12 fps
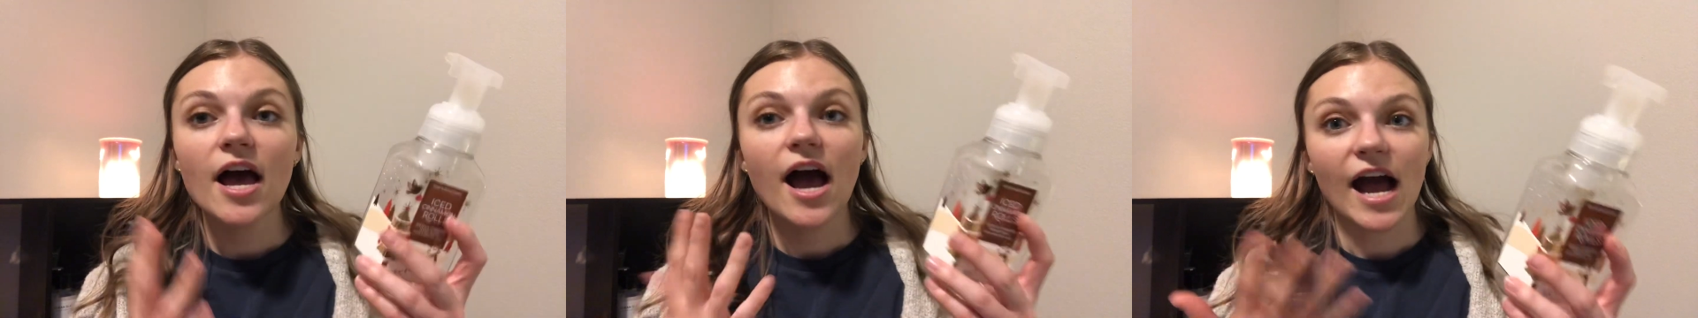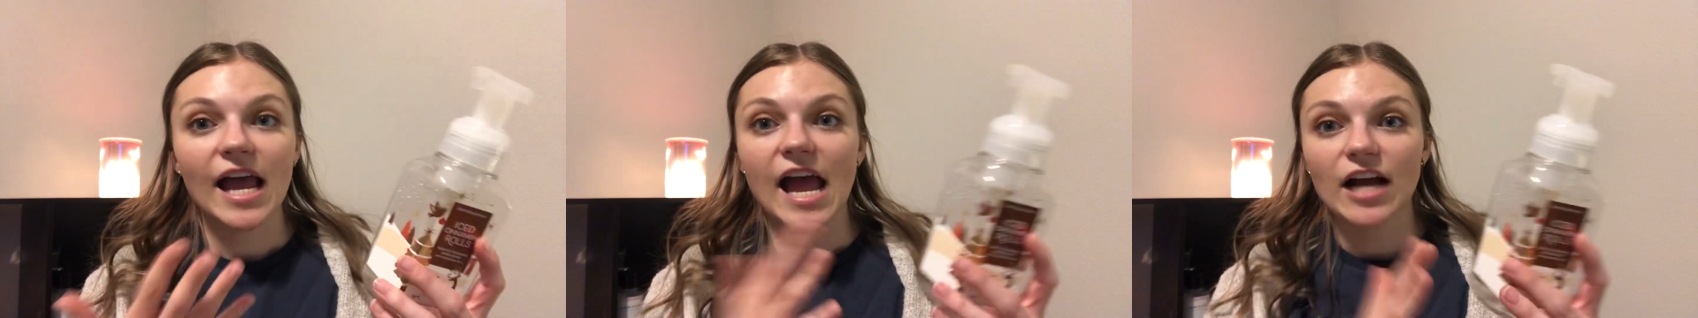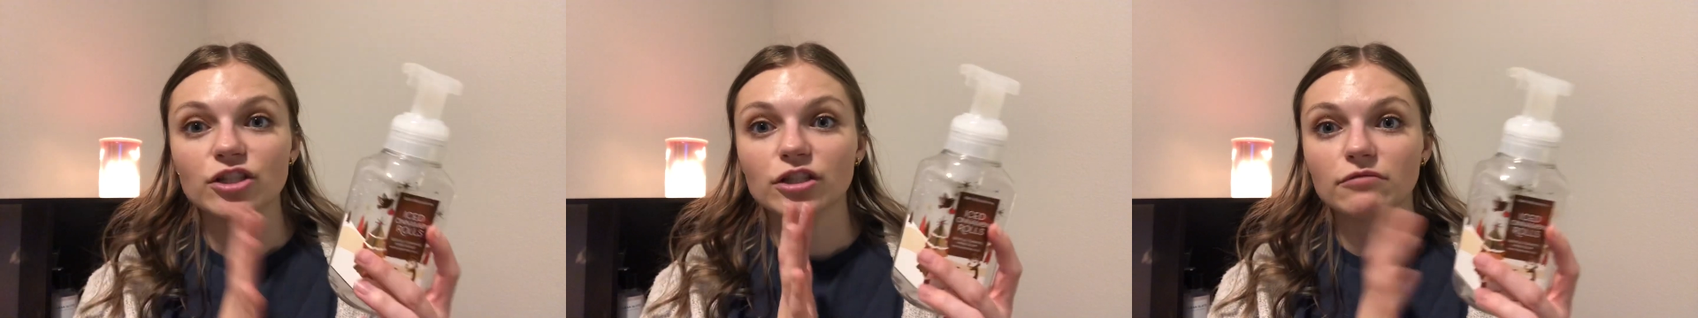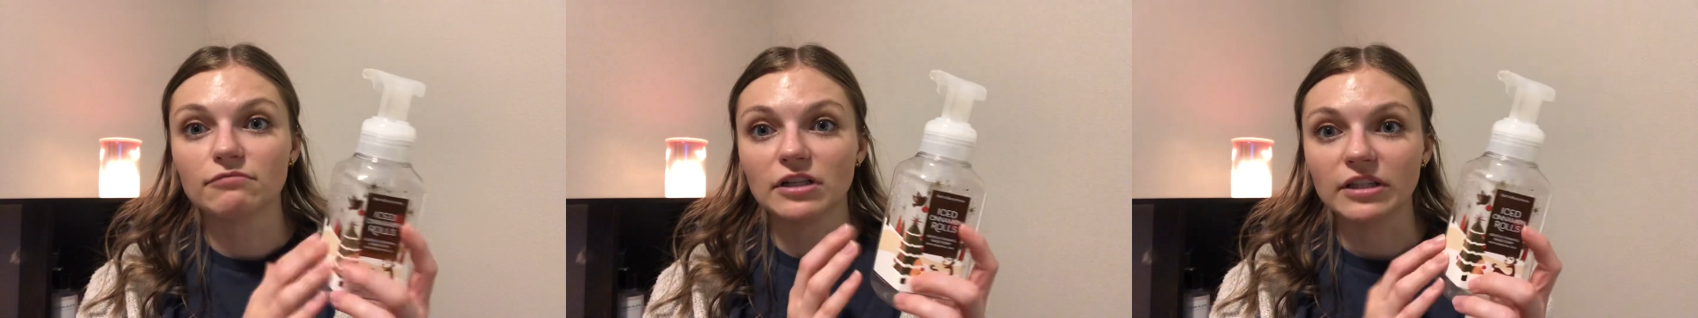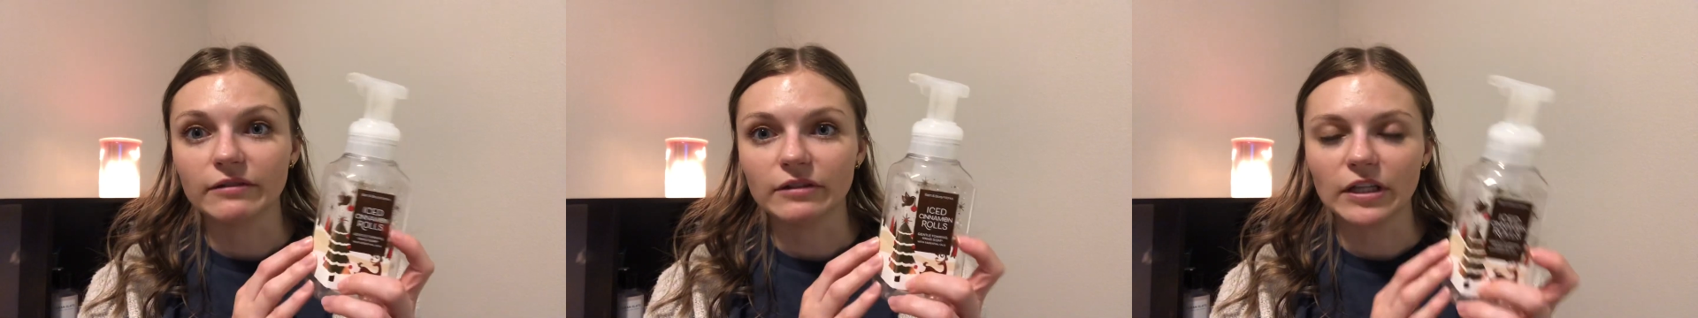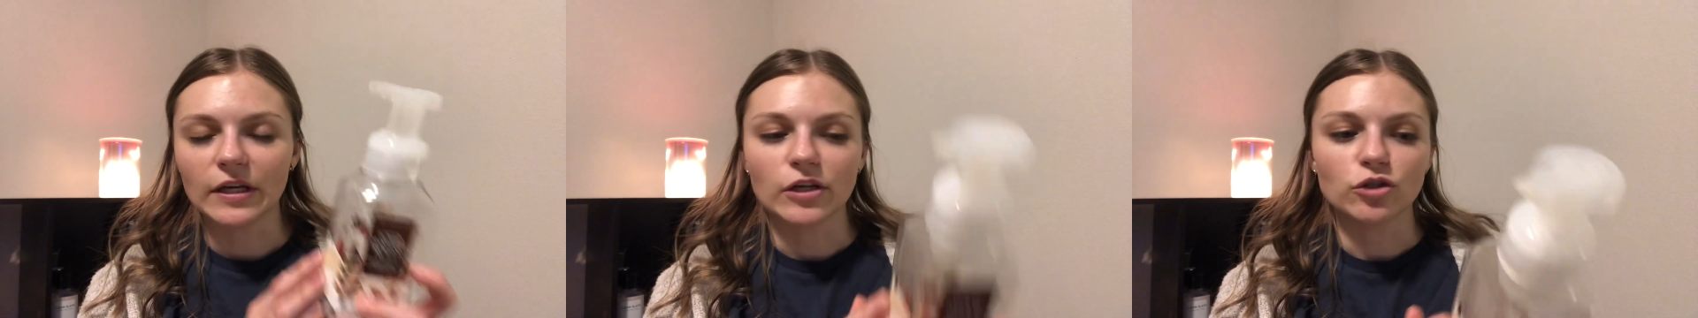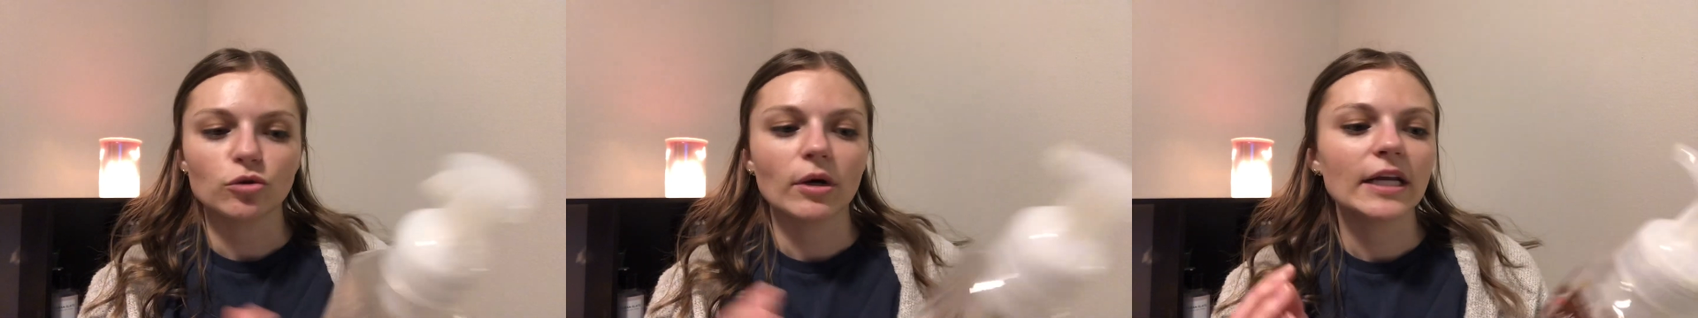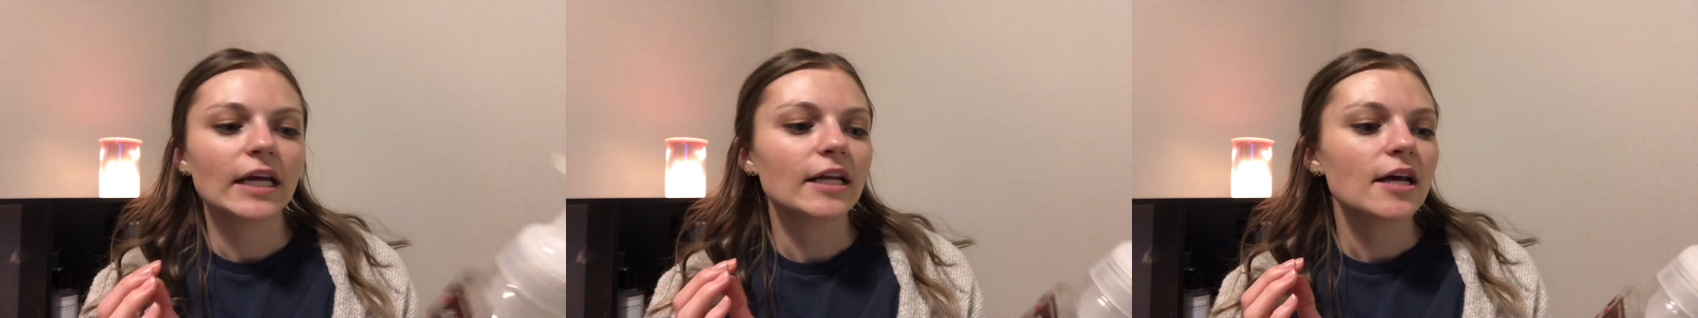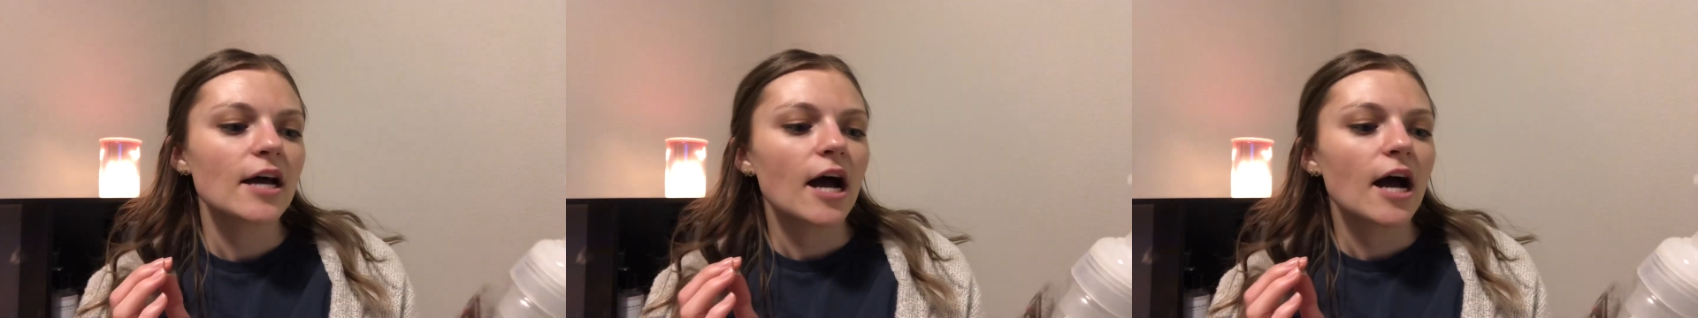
I actually really, really enjoyed it.